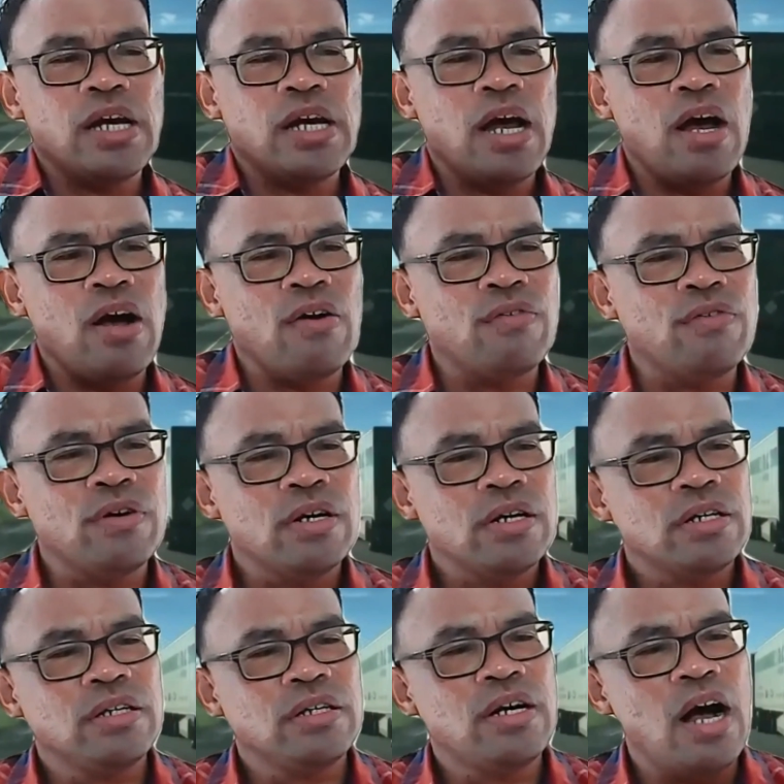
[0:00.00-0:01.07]
how
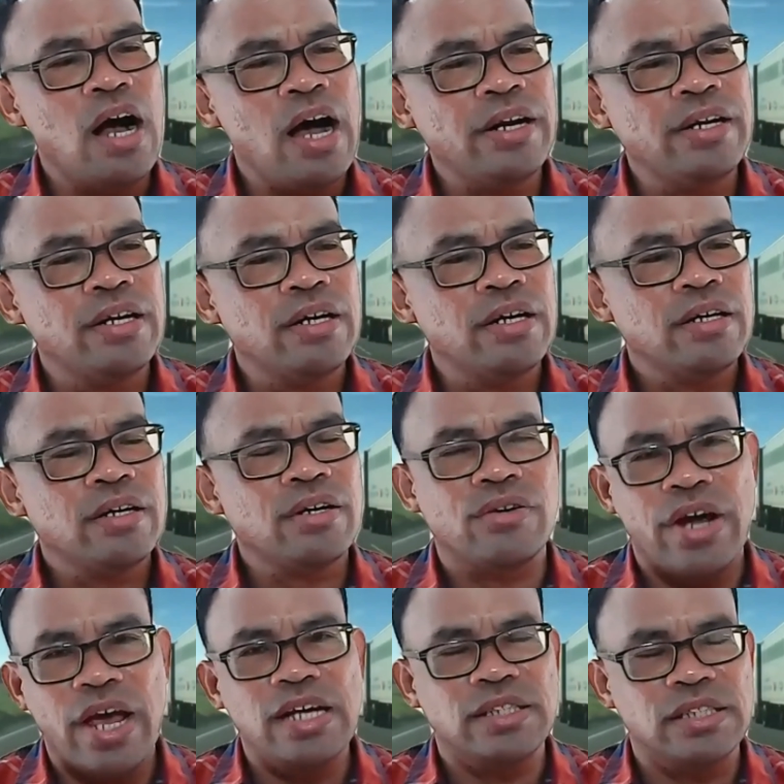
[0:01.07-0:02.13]
God
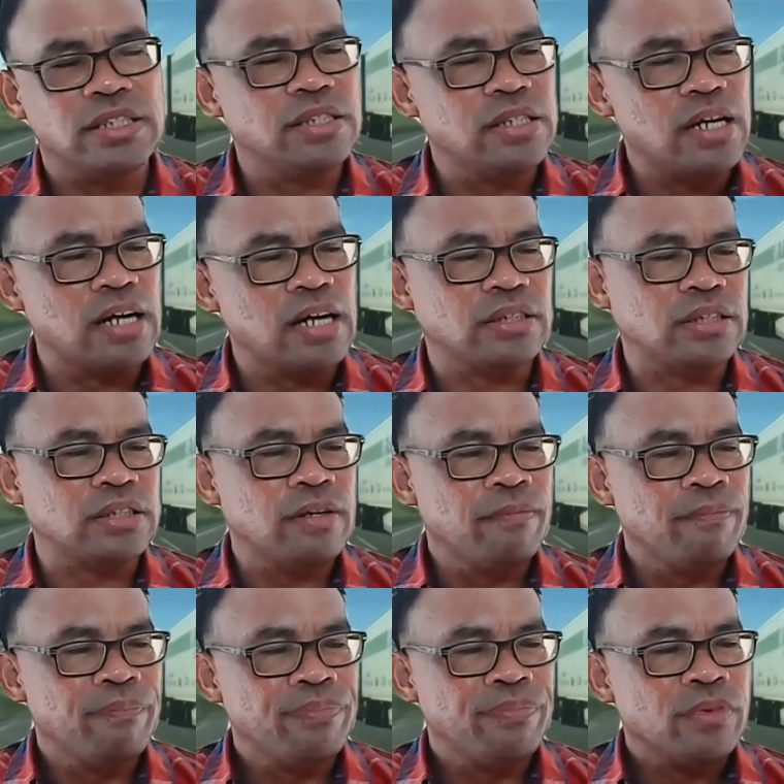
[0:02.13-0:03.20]
created us.
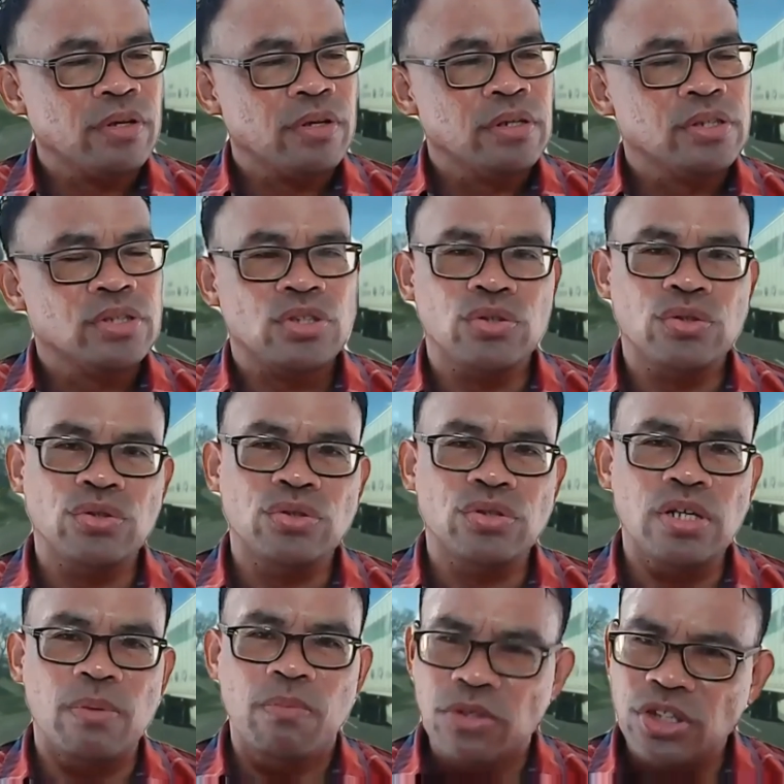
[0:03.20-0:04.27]

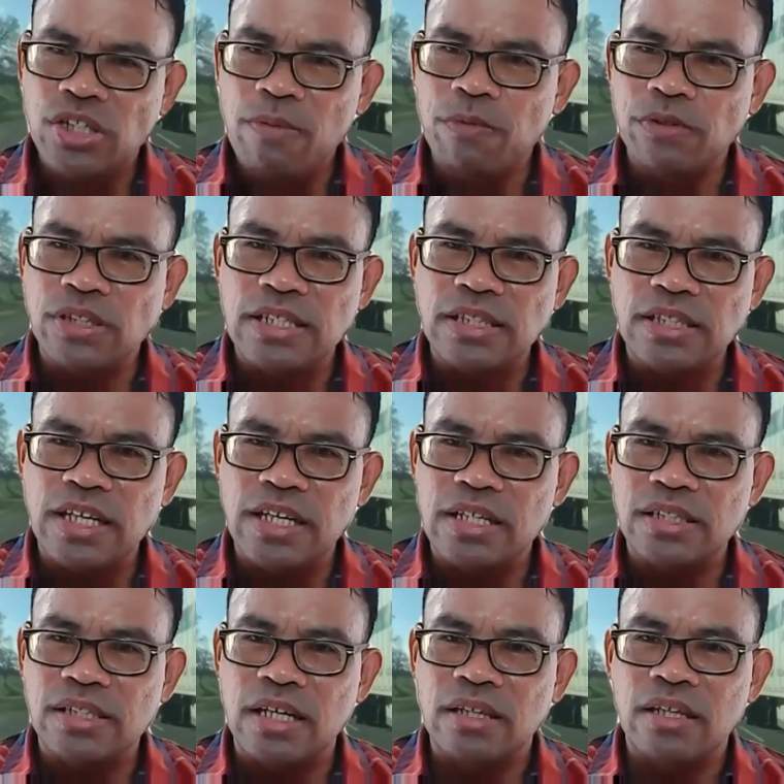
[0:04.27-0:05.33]
So the most important thing
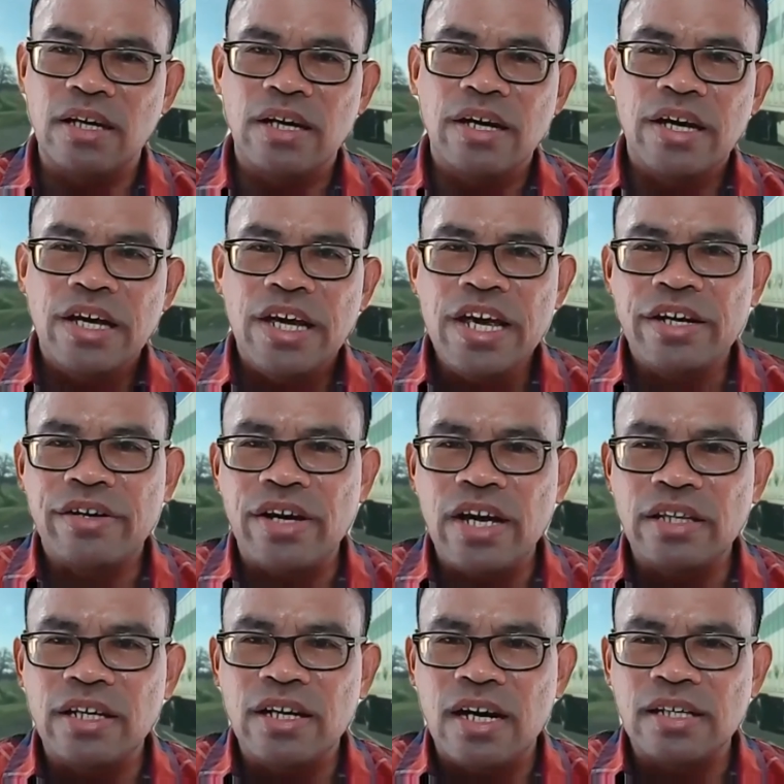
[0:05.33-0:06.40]
is that He
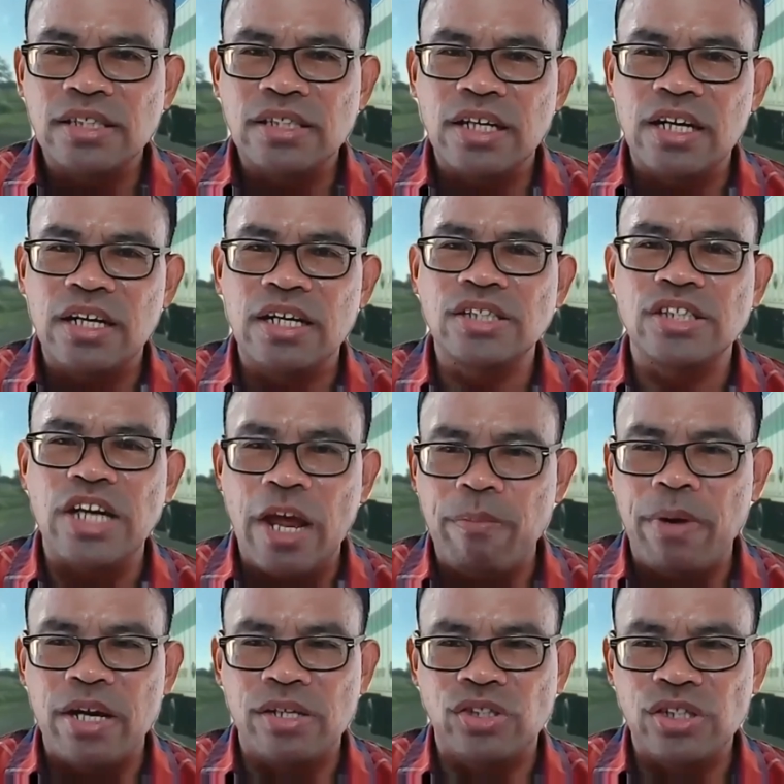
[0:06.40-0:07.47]
created us in His
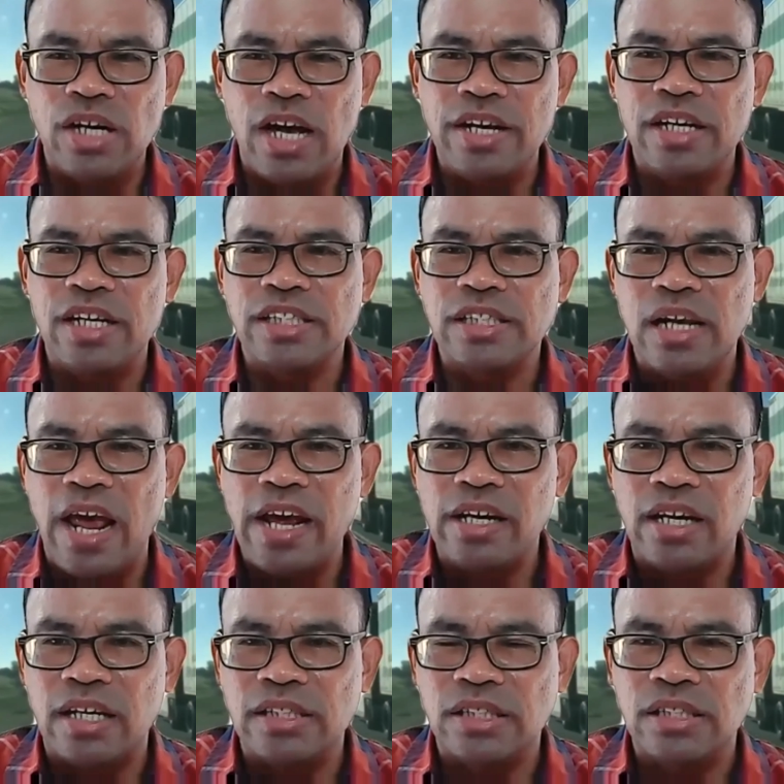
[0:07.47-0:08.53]
image and in His
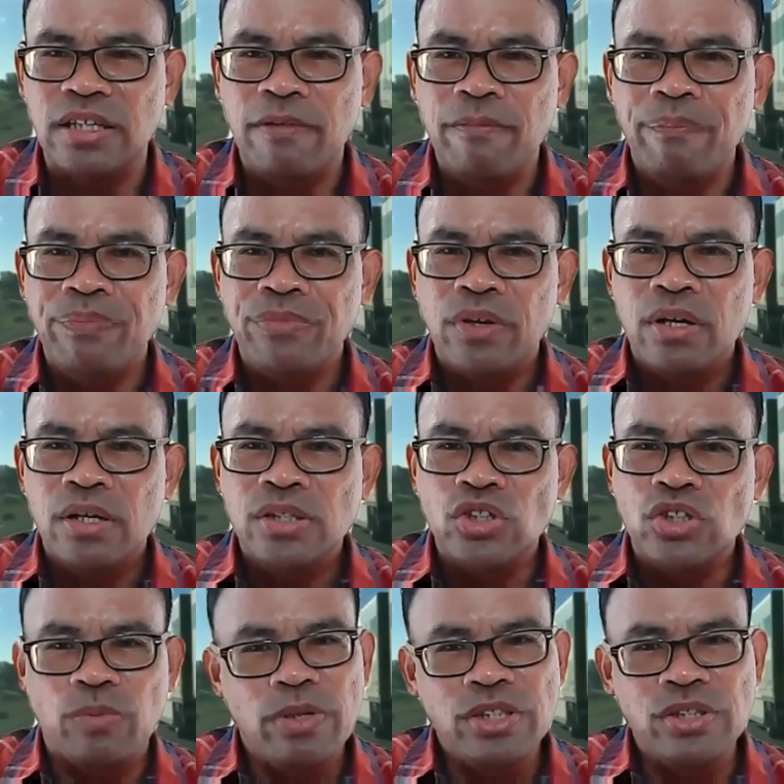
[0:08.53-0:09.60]
likeness.
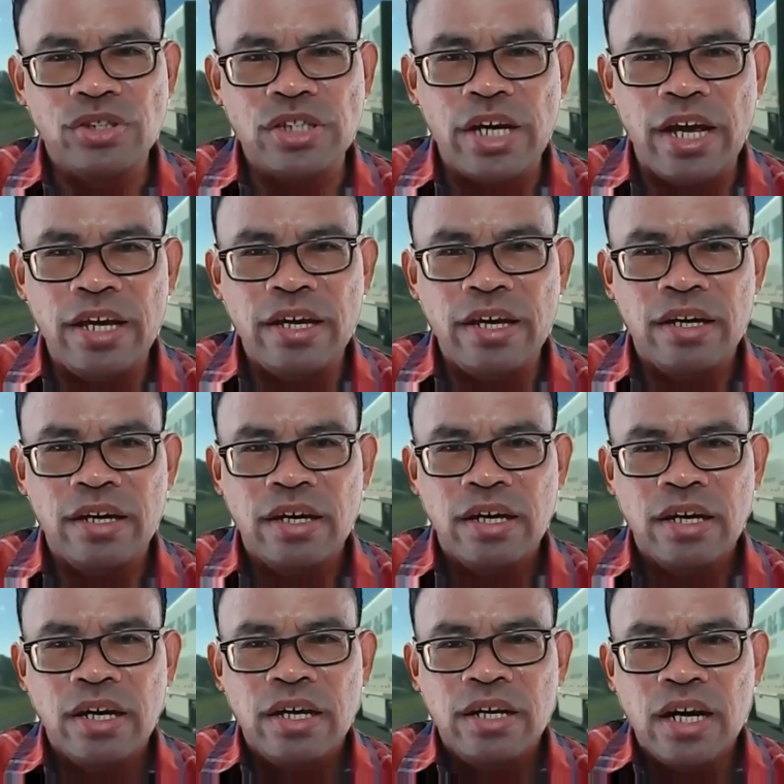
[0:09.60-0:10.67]
So it means to say
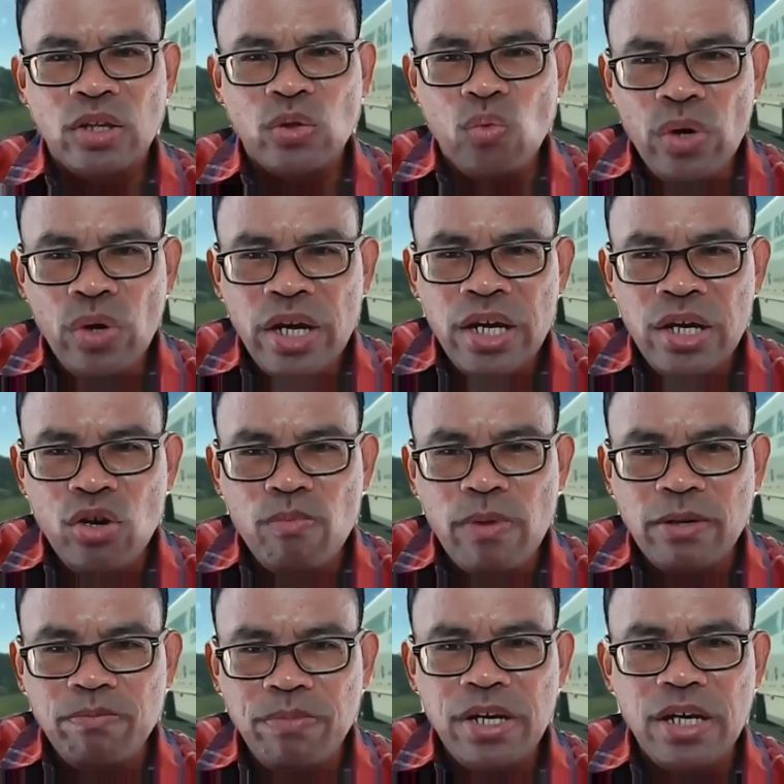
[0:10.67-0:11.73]
that we
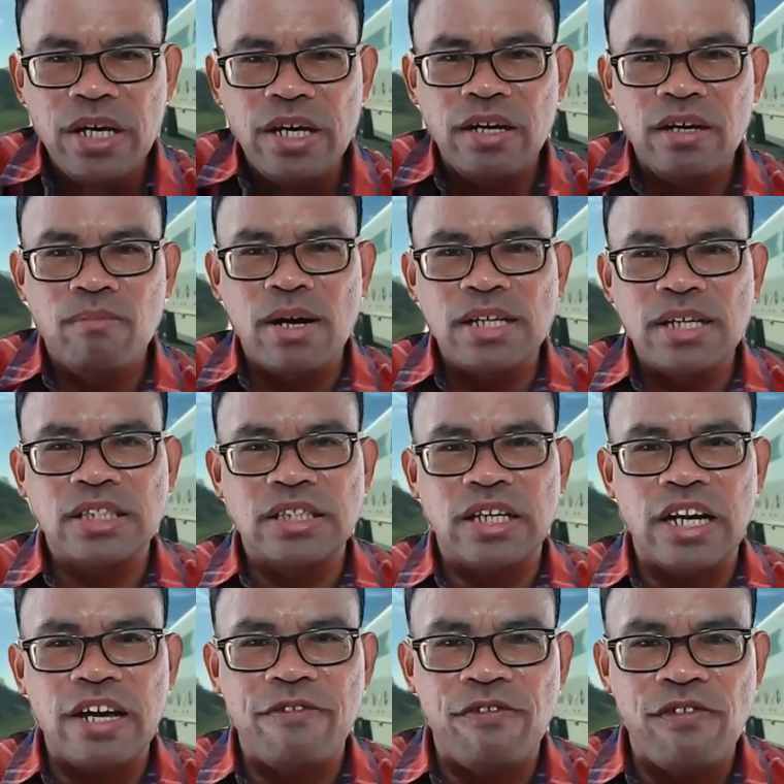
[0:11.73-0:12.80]
human being must
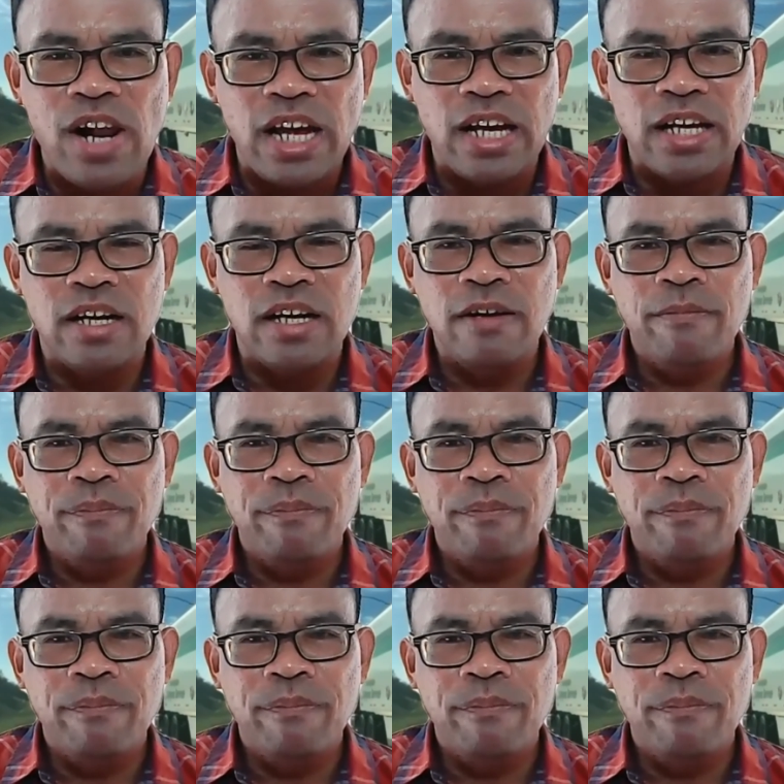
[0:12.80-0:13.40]
reflect